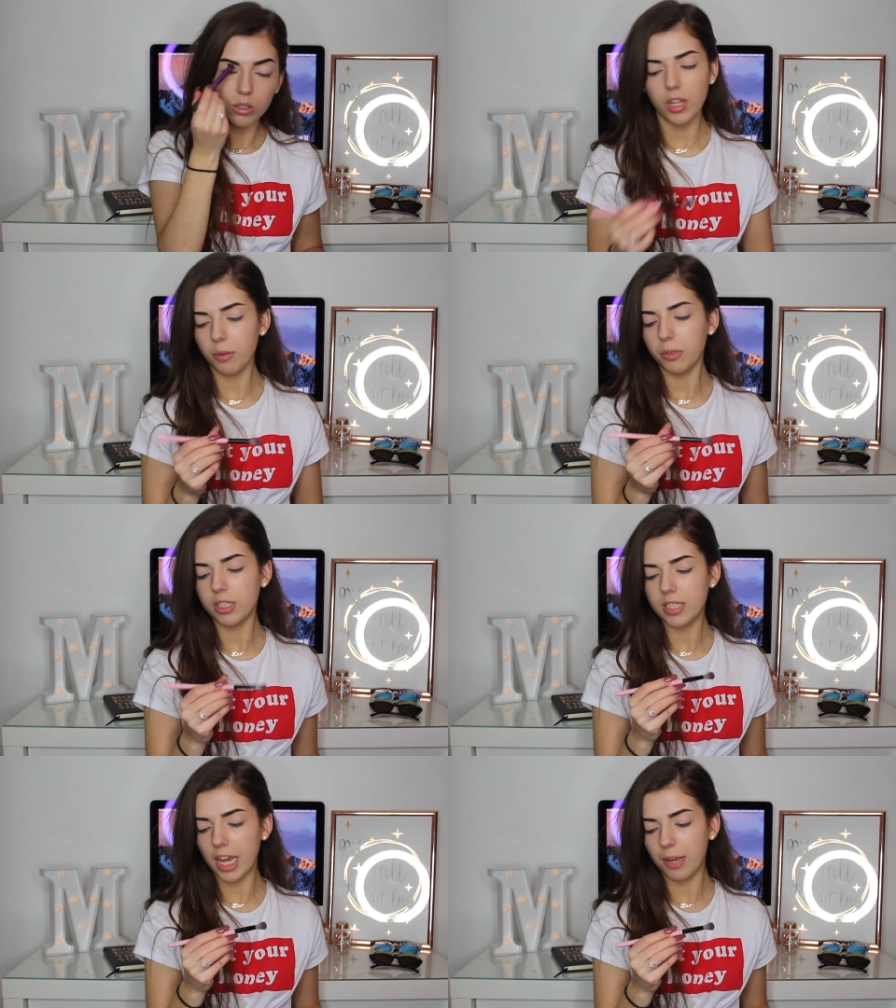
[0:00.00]
Then I'm
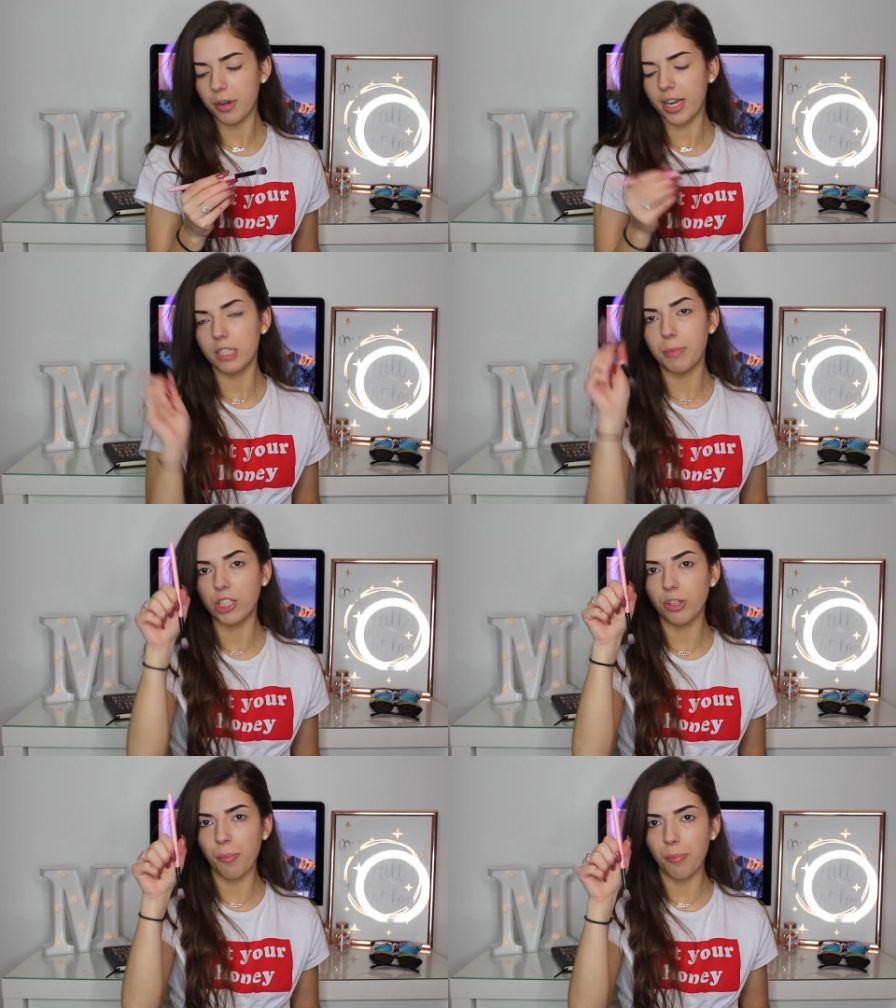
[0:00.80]
going to take my
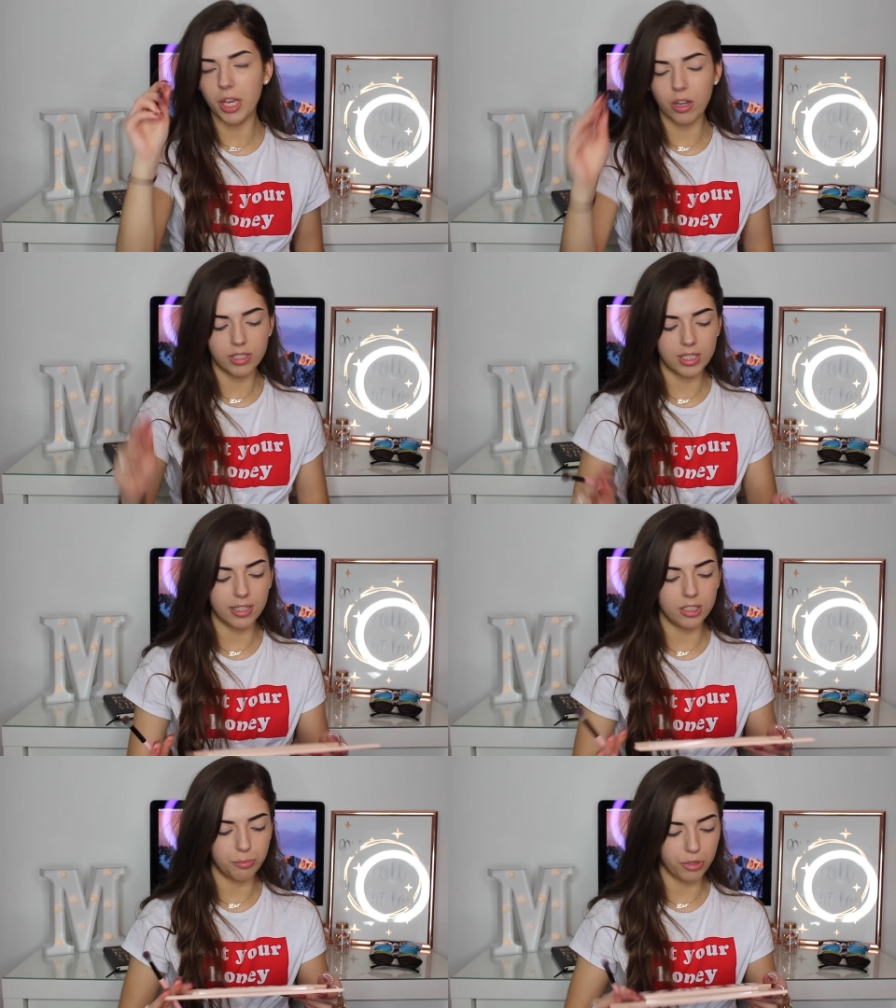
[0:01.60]
Spectrum
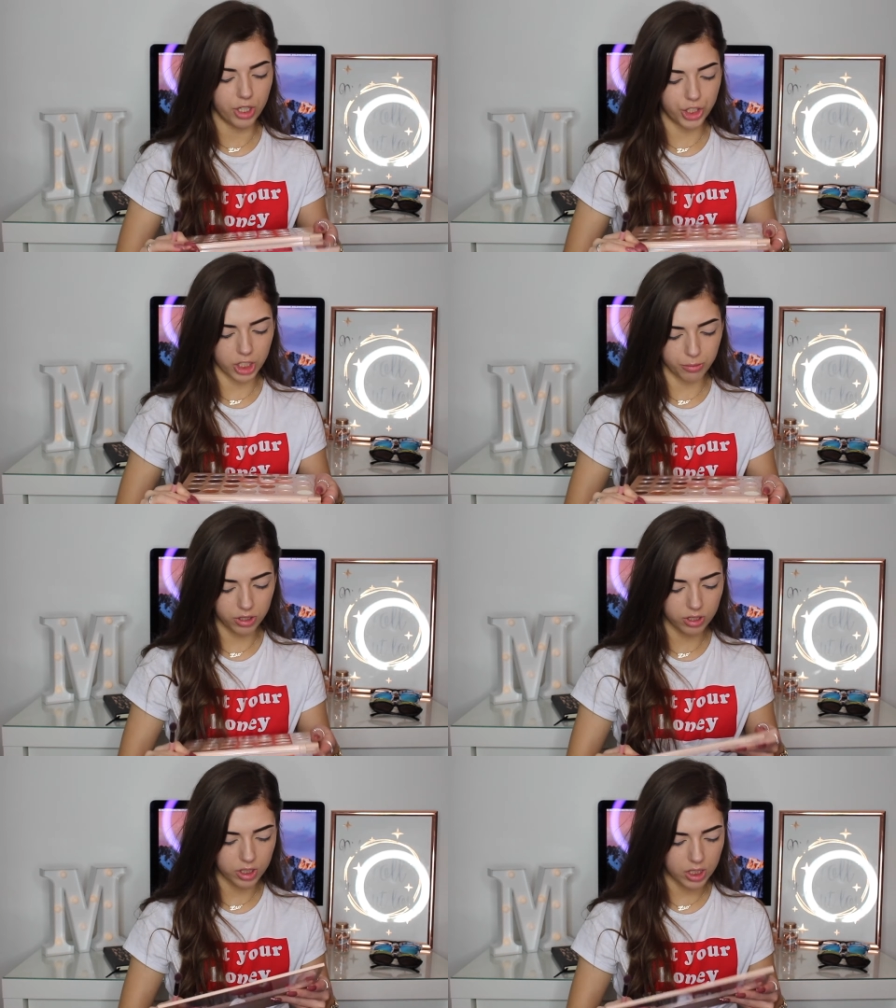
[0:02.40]
B06 brush and I'm
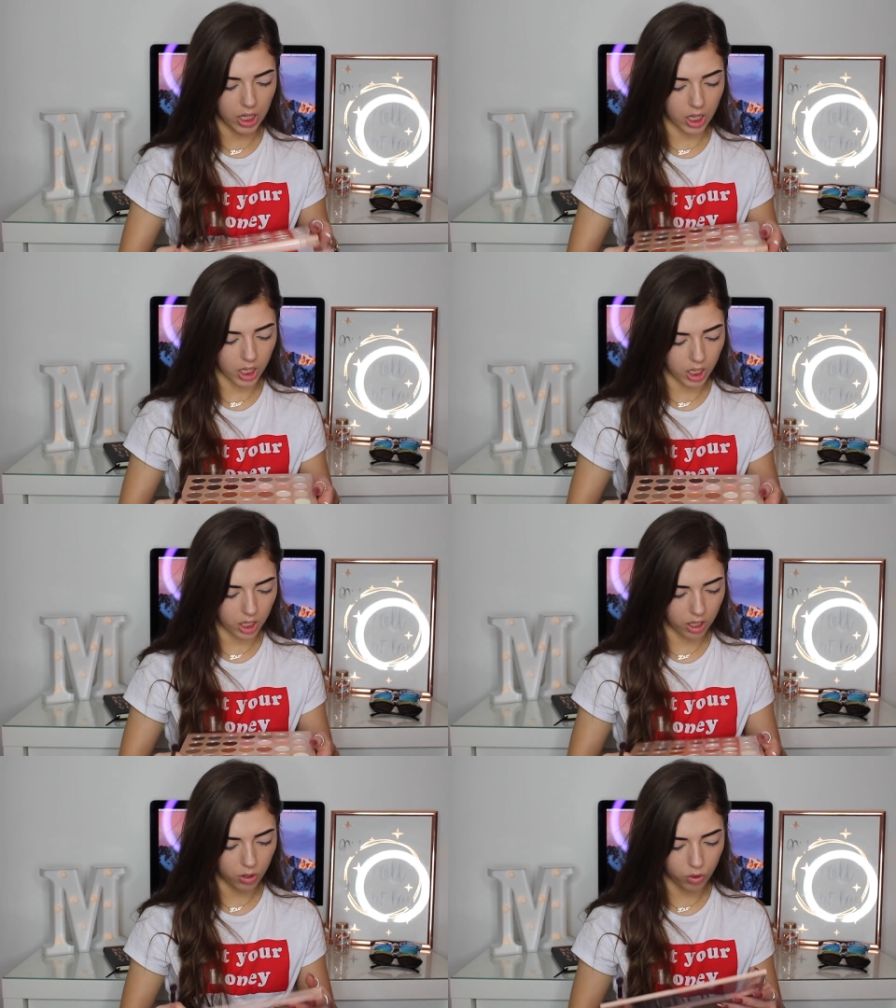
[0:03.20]
just going to
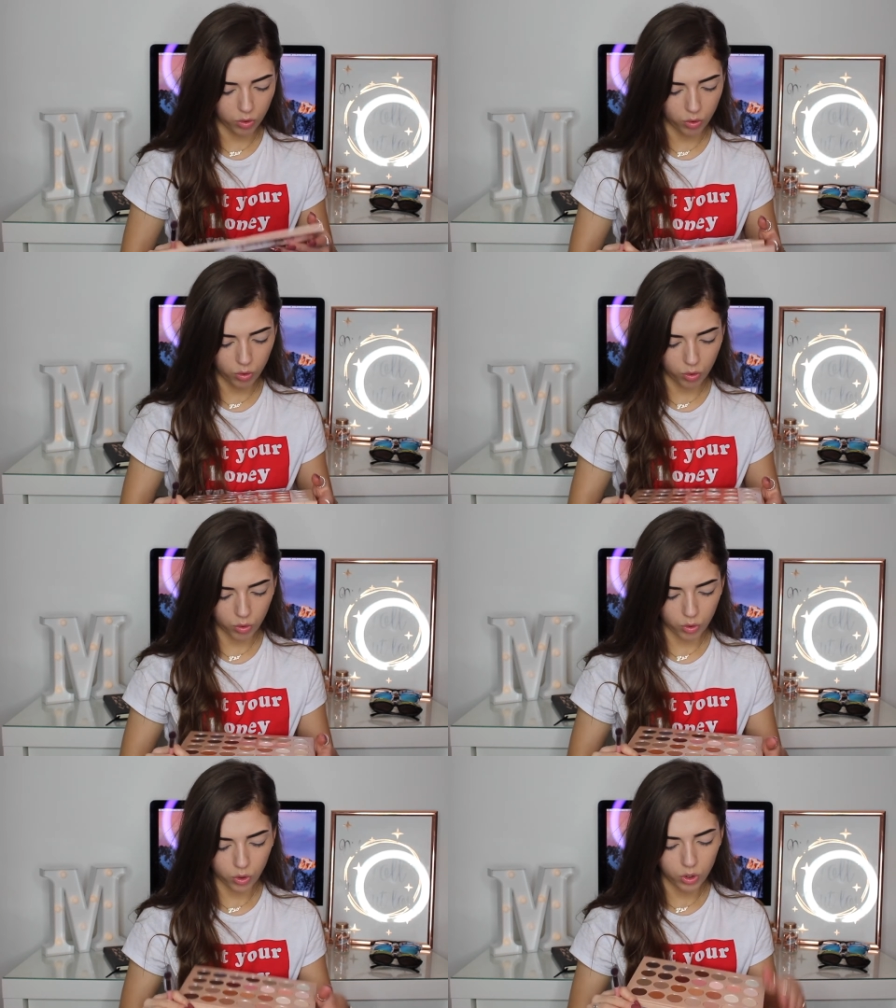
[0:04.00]
take
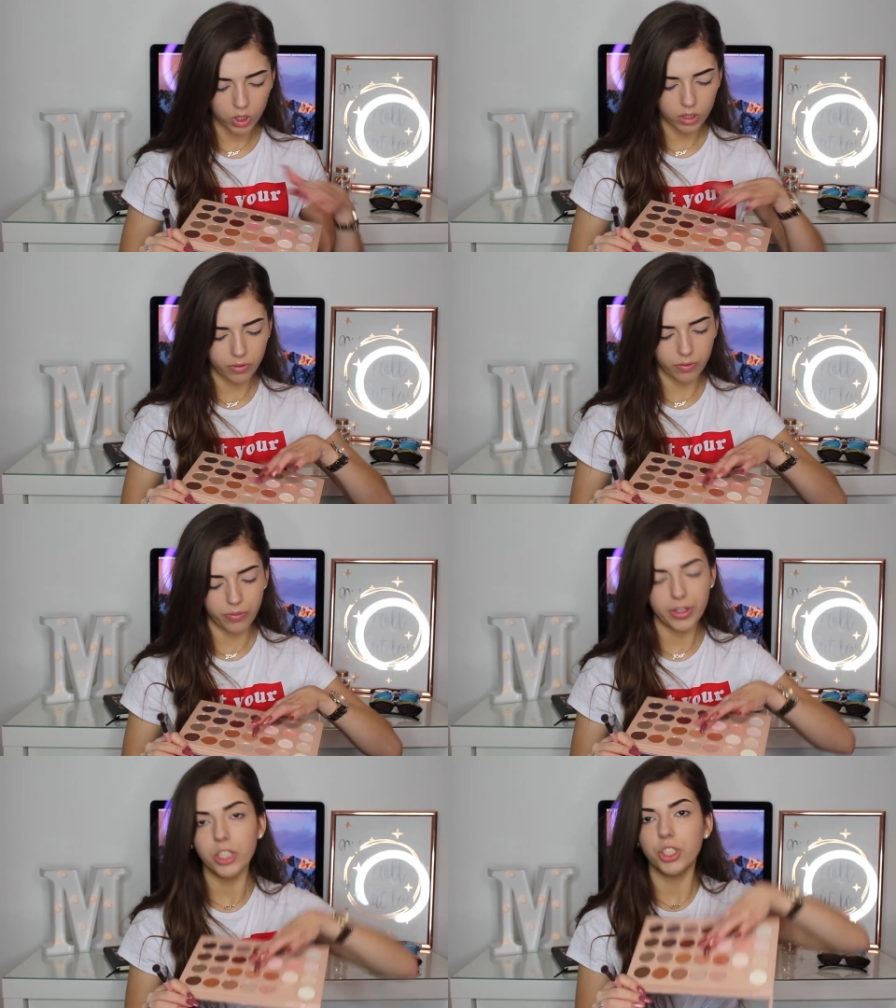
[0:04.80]

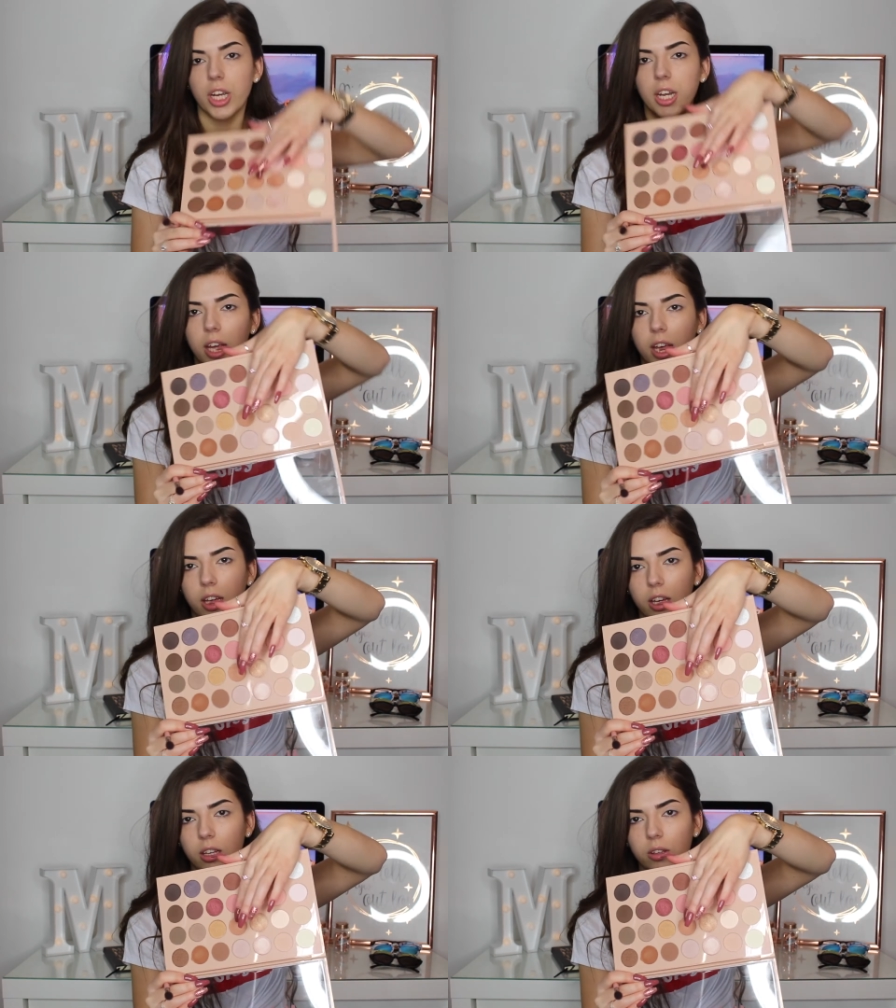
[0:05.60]
this shade
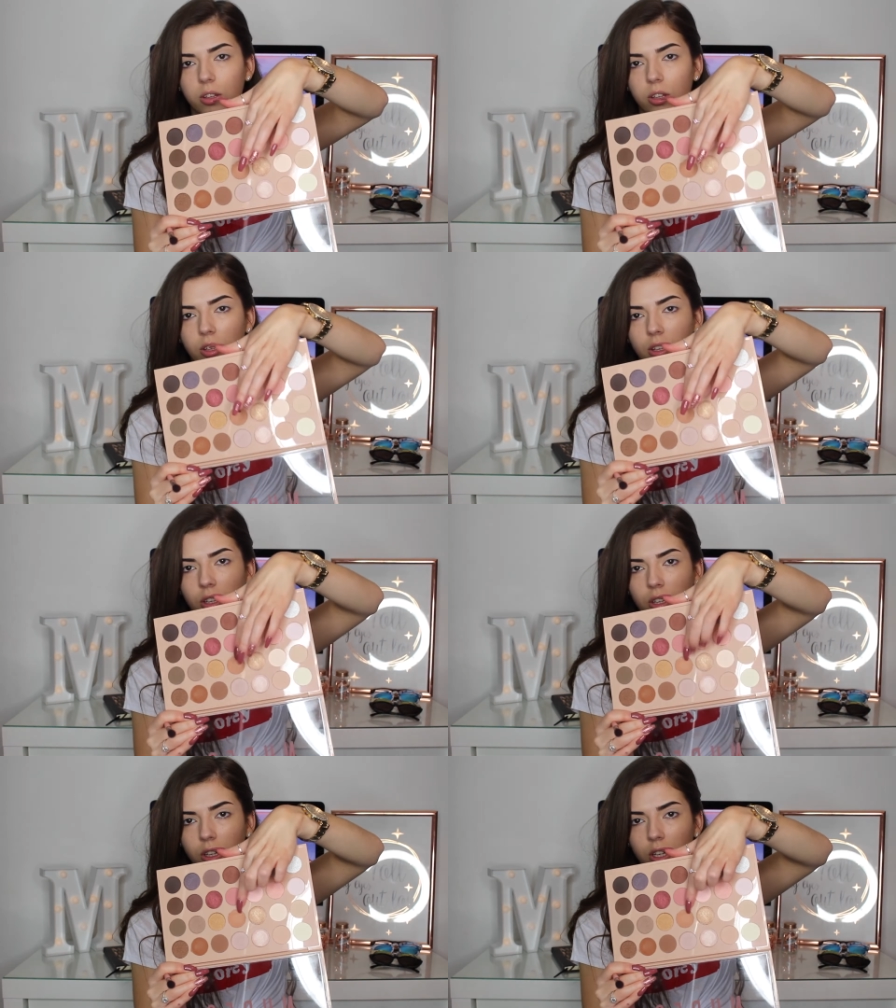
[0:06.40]
here
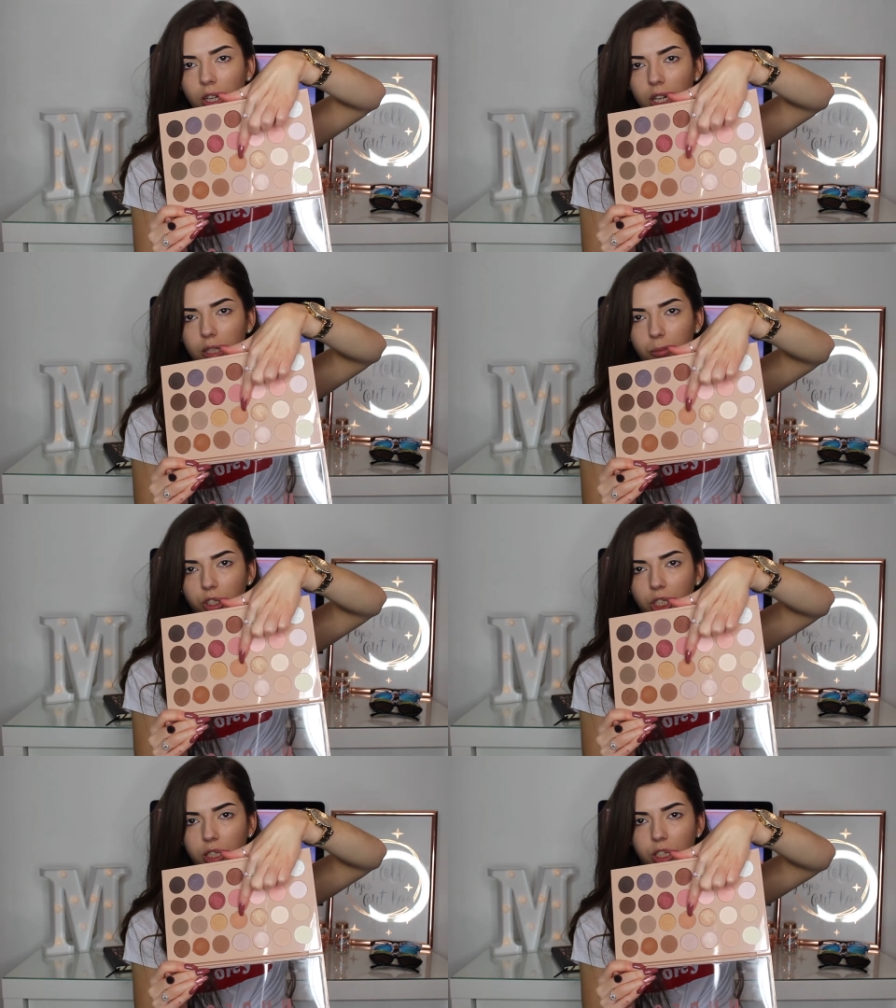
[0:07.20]
as my
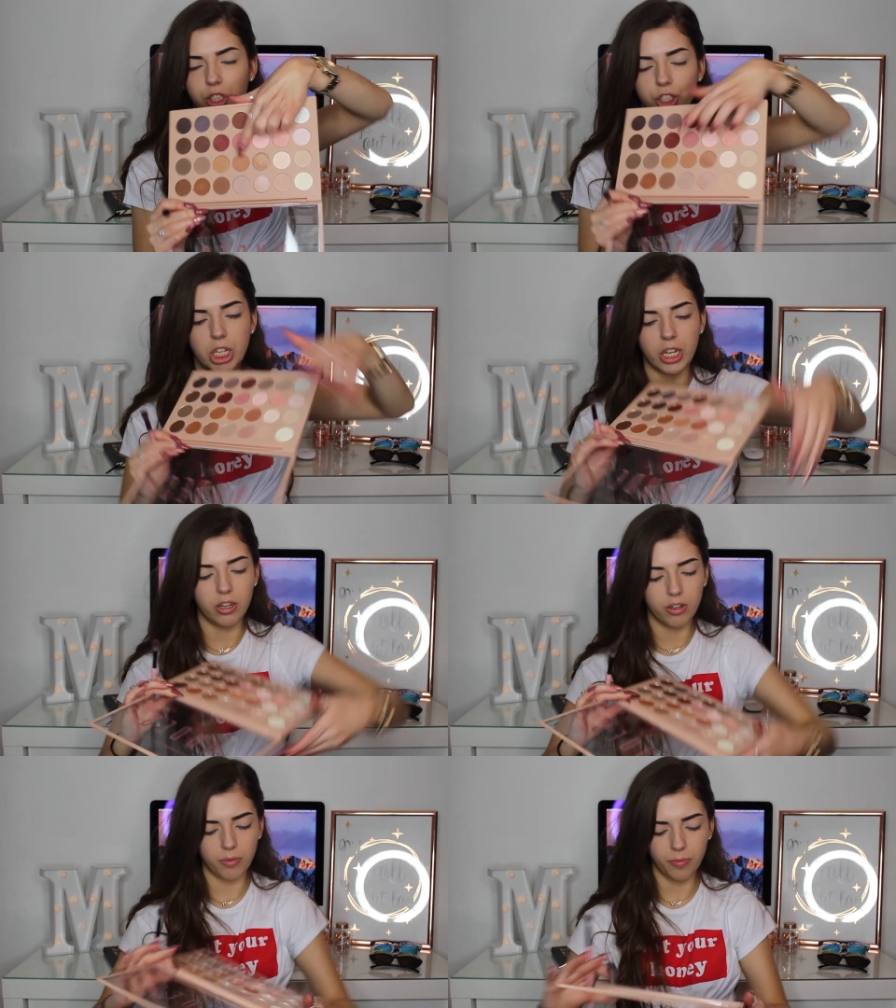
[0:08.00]
transition shade.